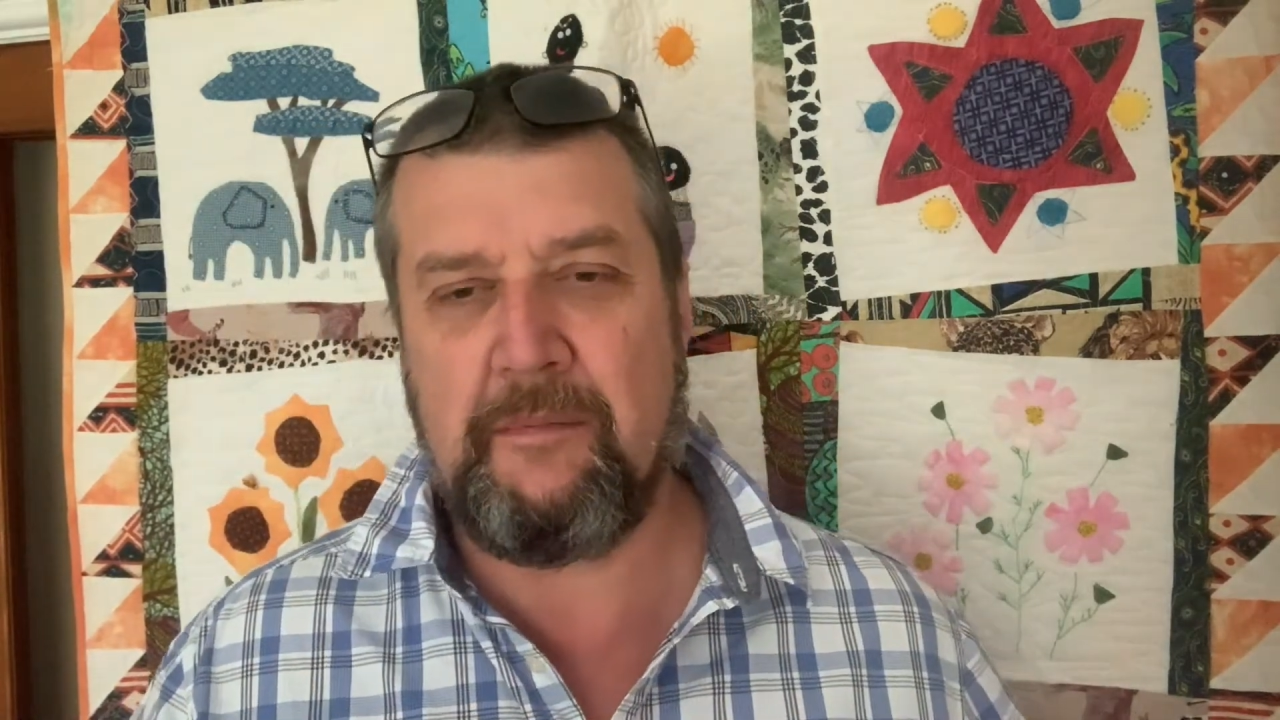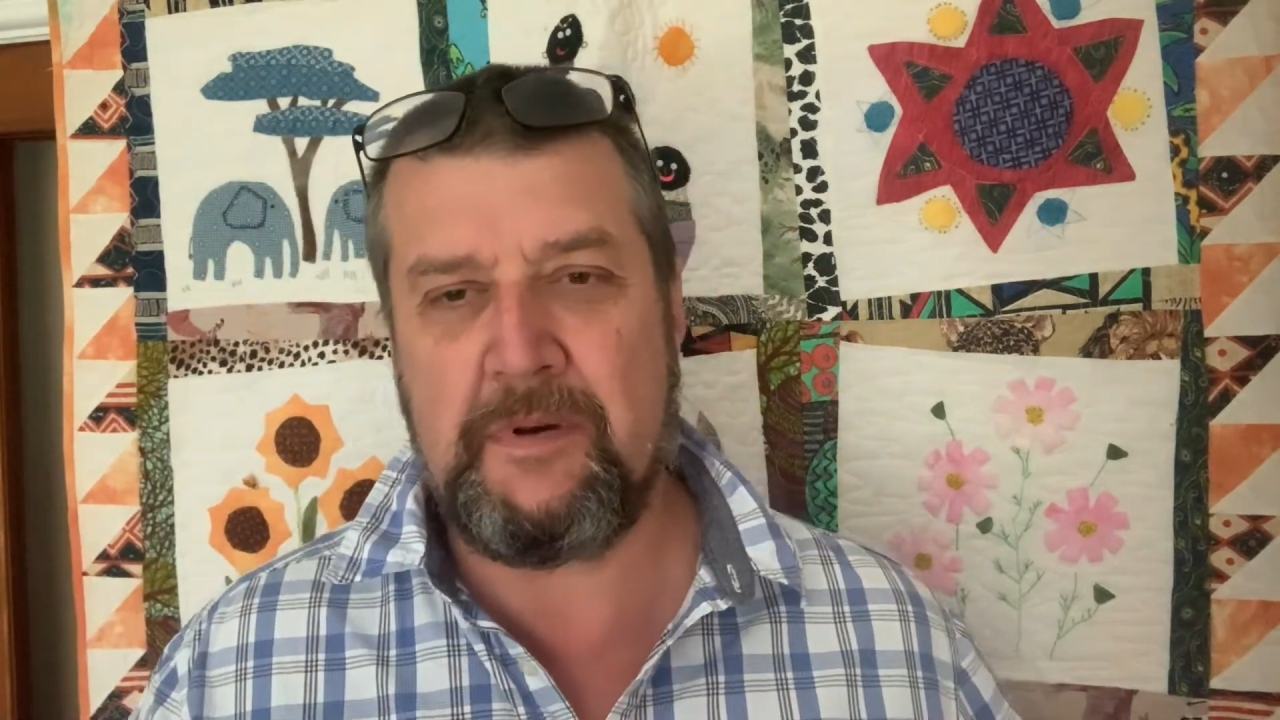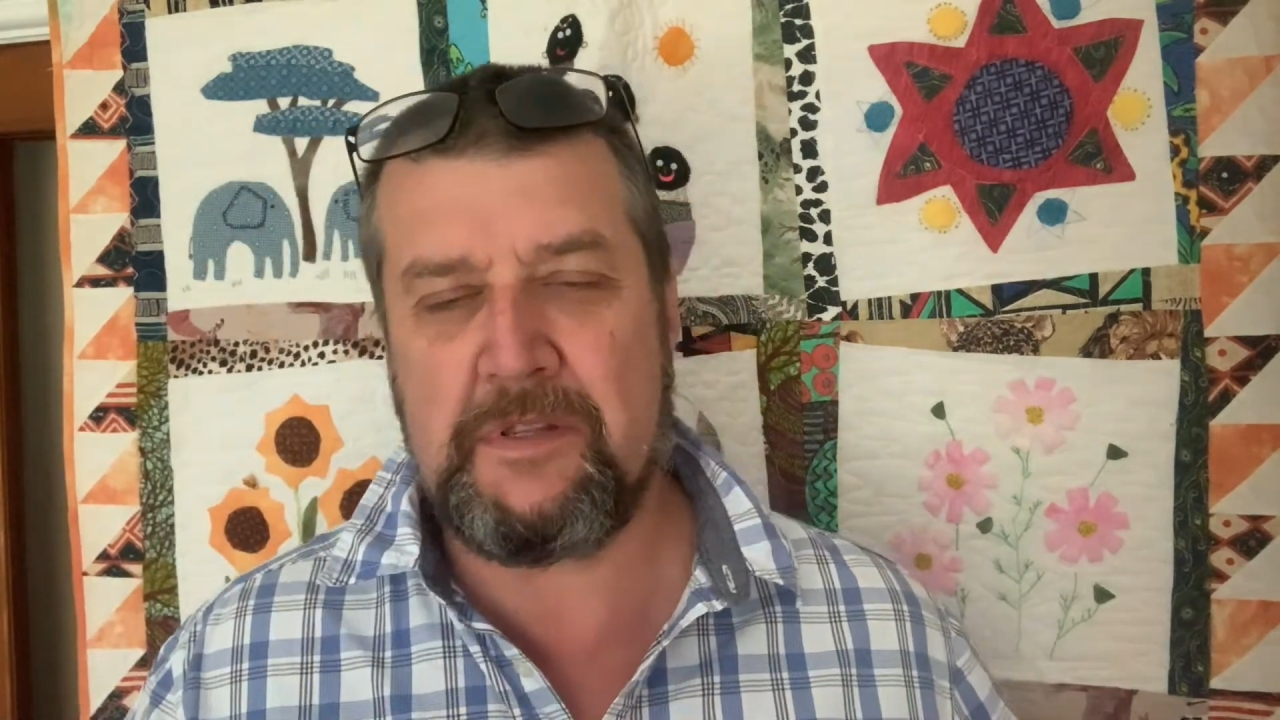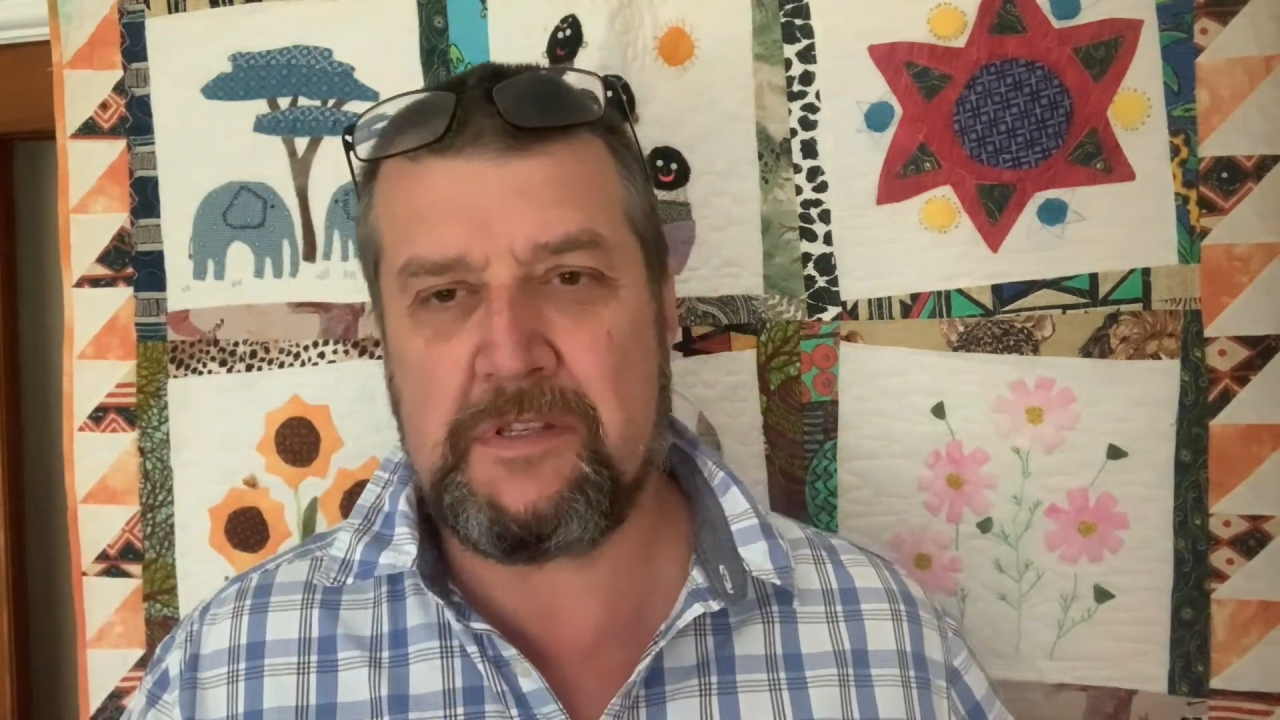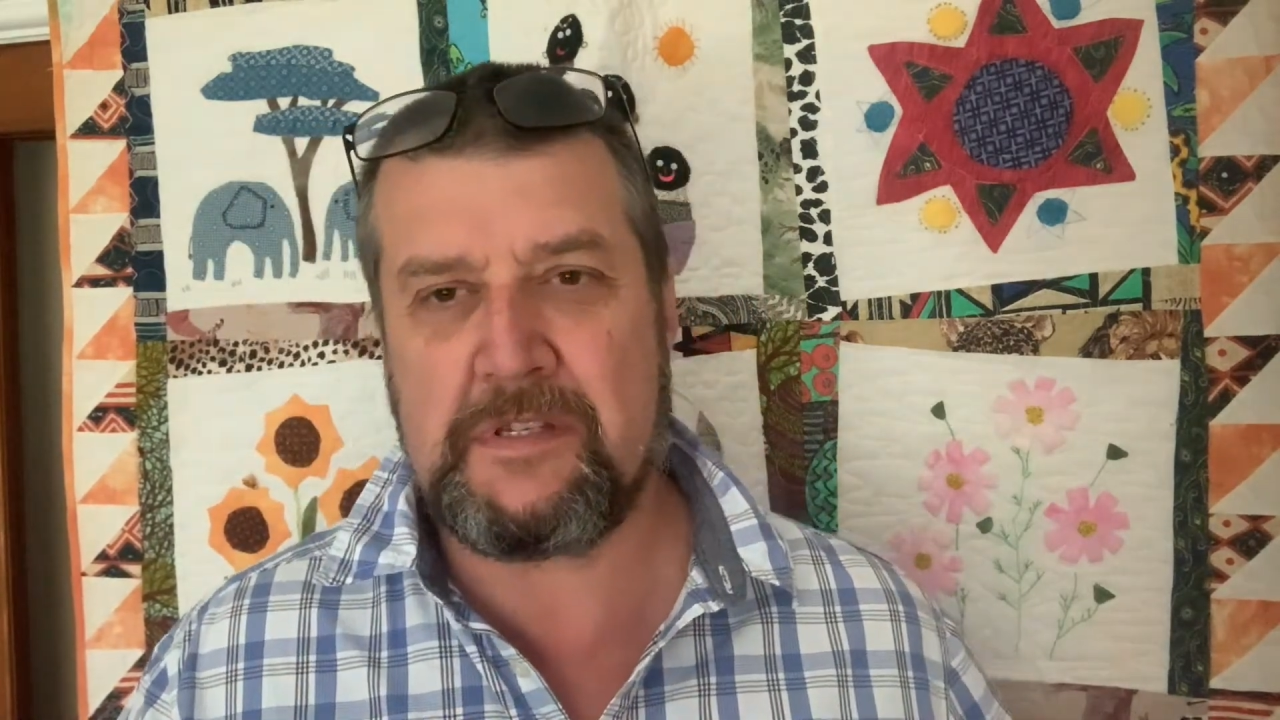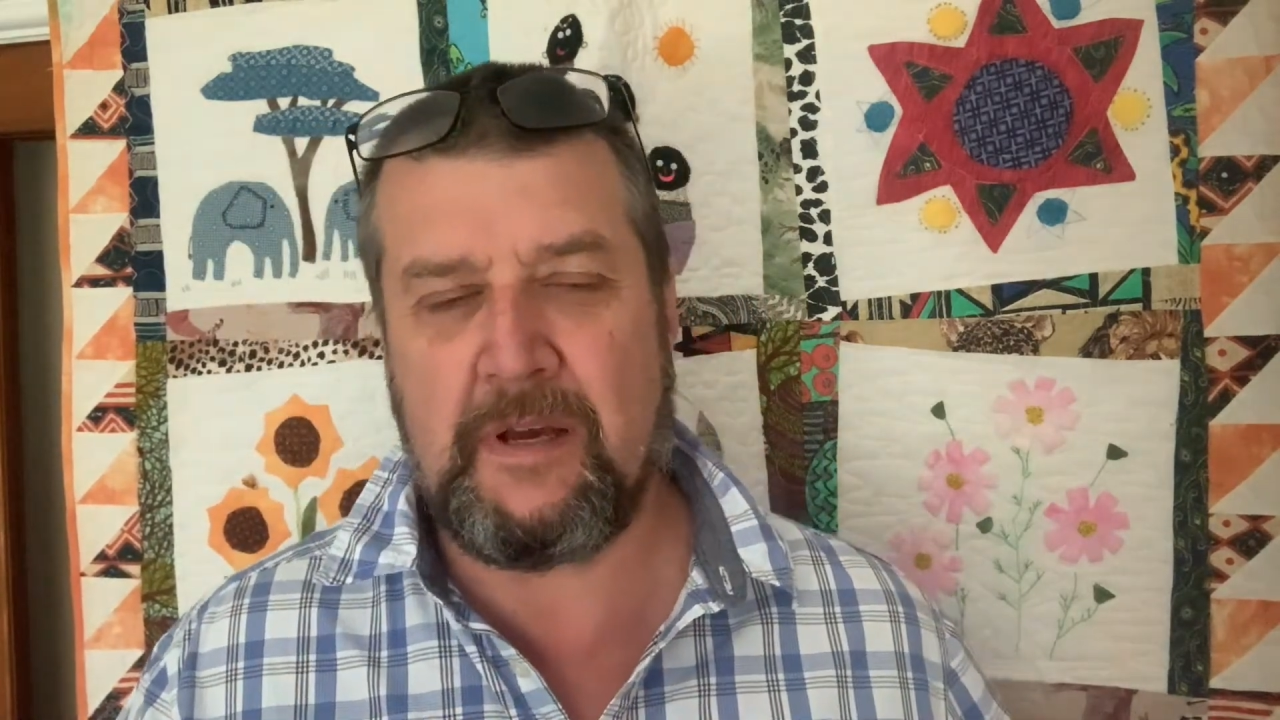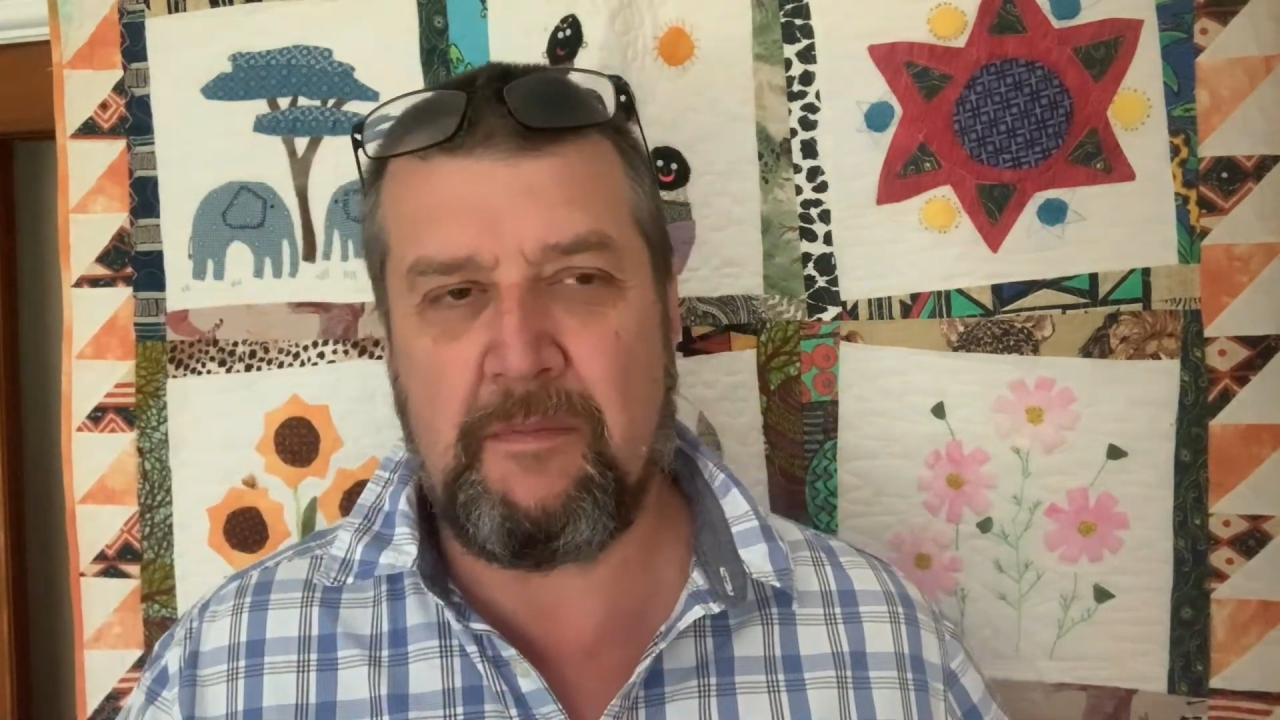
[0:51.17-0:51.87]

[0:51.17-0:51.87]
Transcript: into this time